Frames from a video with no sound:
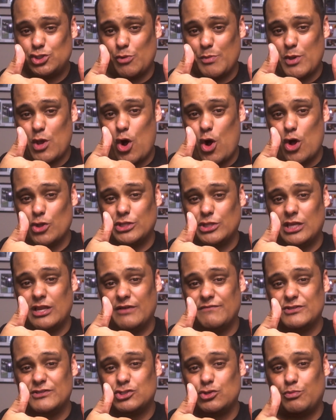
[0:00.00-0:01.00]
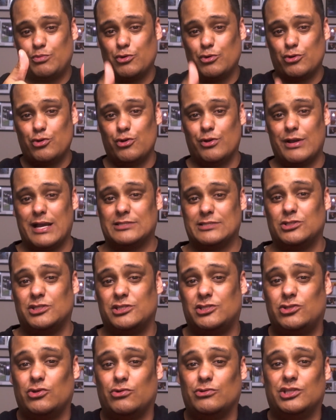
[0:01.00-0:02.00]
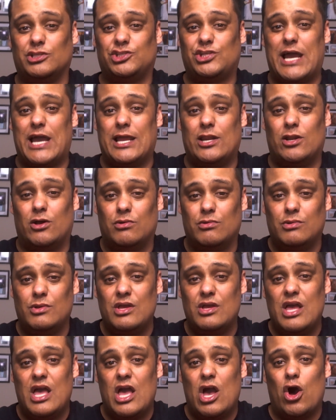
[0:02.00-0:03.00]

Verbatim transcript: Show me all the love and support you guys to show the channel.